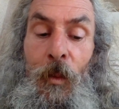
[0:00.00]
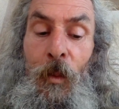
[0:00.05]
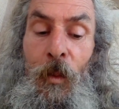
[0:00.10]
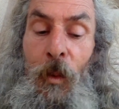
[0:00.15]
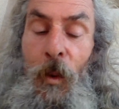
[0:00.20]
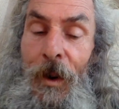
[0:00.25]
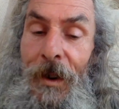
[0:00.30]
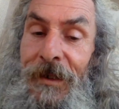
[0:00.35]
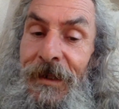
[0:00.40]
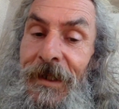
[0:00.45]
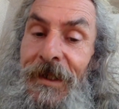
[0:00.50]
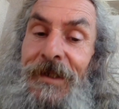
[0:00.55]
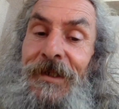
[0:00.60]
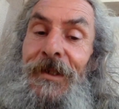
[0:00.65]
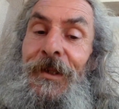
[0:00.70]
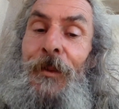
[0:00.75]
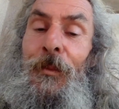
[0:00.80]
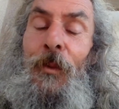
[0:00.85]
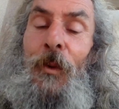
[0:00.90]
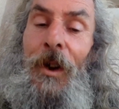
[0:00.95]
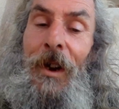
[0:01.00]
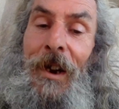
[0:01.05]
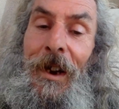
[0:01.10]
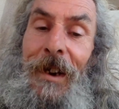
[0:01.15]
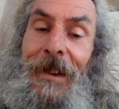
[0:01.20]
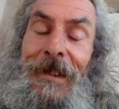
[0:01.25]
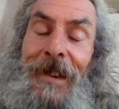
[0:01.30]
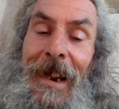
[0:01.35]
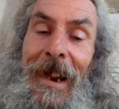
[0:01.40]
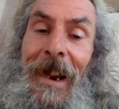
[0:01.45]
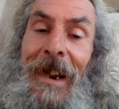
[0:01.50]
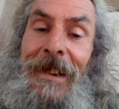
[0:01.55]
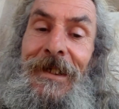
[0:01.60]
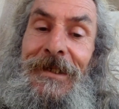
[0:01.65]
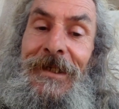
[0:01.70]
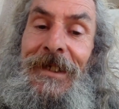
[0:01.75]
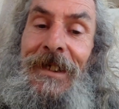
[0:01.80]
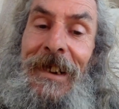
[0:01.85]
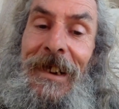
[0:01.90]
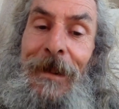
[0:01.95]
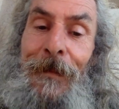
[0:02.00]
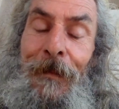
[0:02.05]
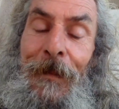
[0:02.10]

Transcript: What does the word actually